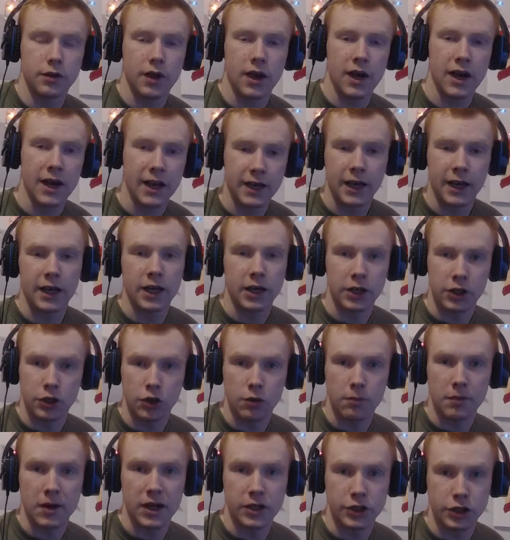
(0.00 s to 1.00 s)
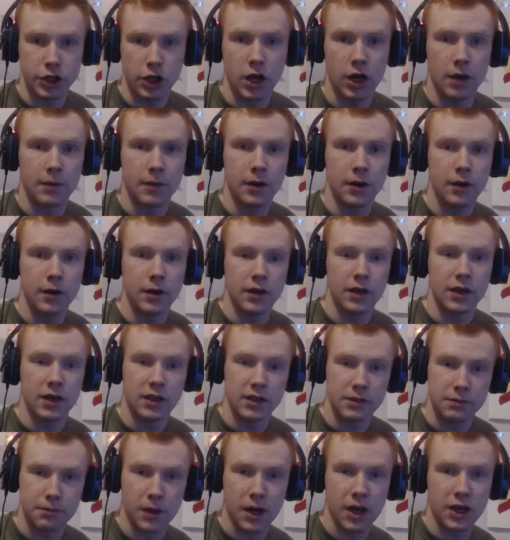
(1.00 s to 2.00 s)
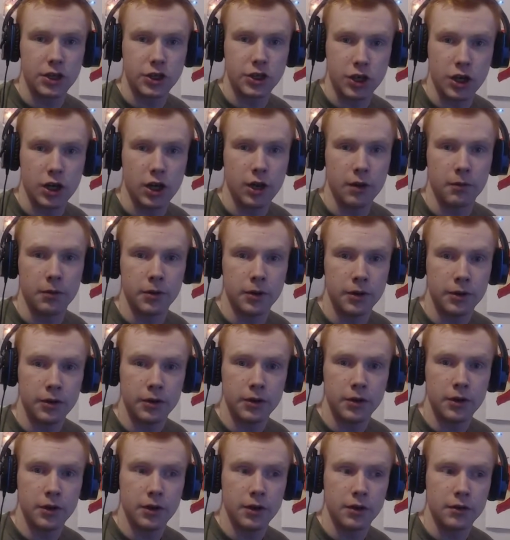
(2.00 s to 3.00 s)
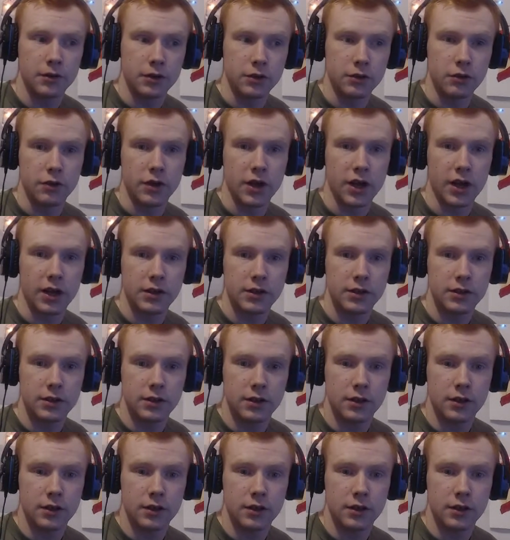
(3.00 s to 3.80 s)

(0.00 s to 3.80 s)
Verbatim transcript: I gotta know my job. It is my job to do that.